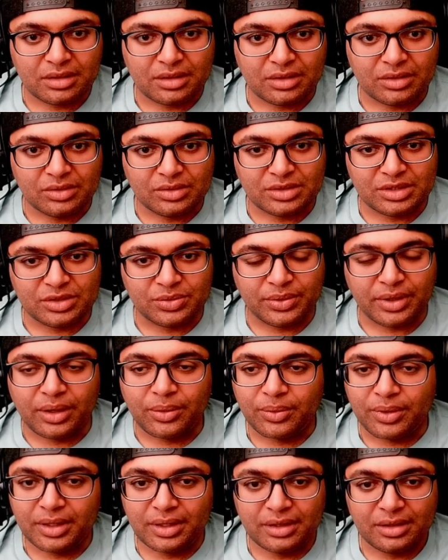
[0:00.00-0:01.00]
Is this what I
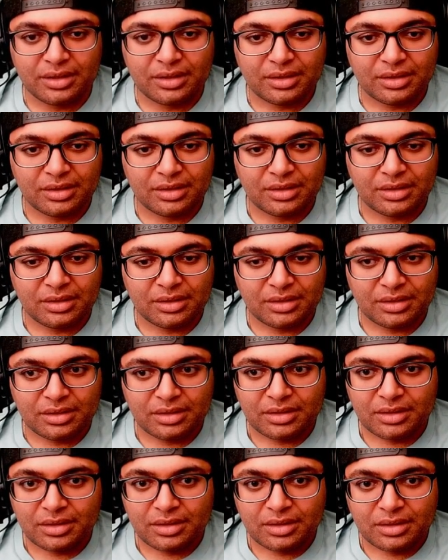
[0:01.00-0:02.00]
win?
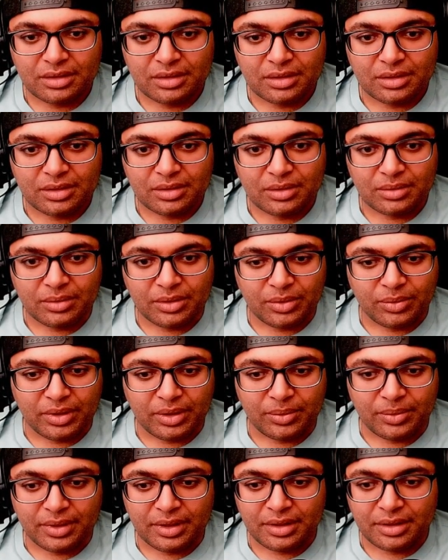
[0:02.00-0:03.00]
What do I
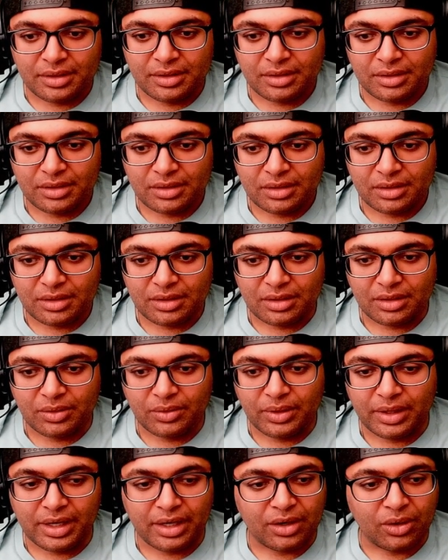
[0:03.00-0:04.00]
win? Oh,
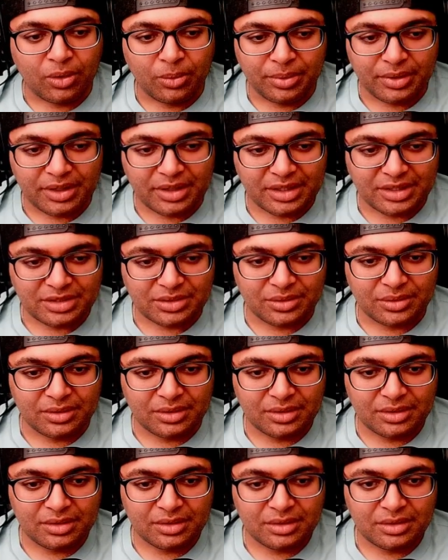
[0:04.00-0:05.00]
I gotta open it. That's cool.
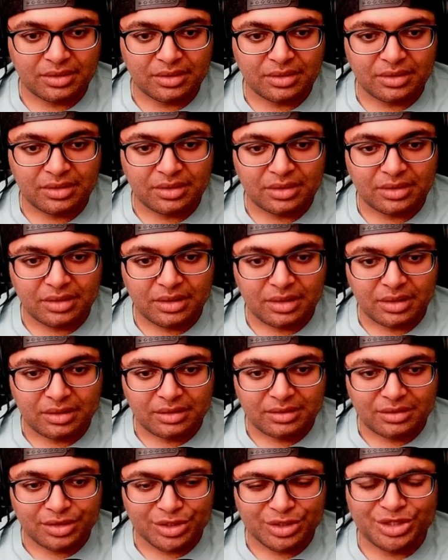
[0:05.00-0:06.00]

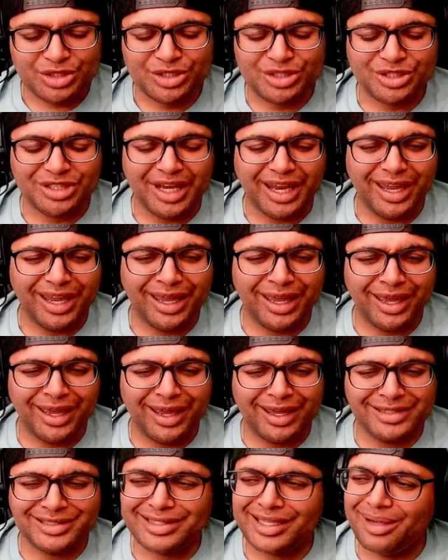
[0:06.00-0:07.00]
Shit!
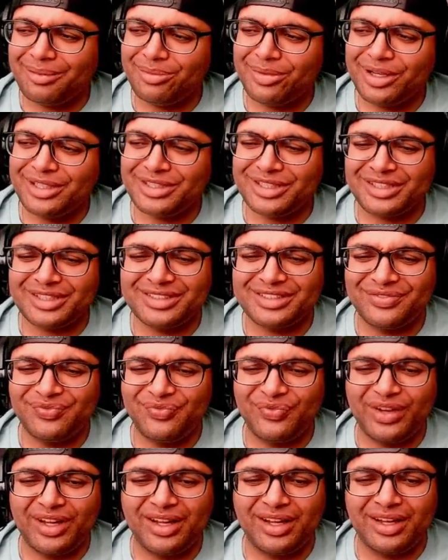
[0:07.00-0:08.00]
I'm rich as
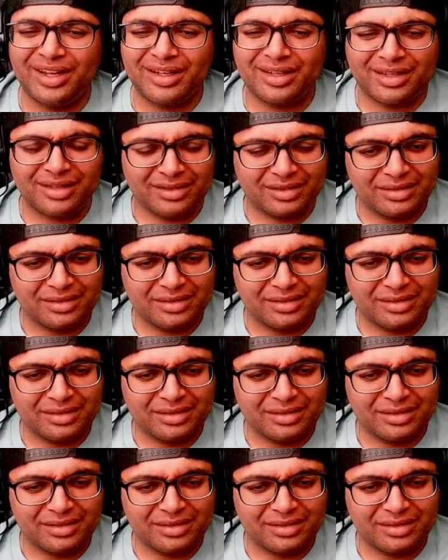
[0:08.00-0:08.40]
fuck!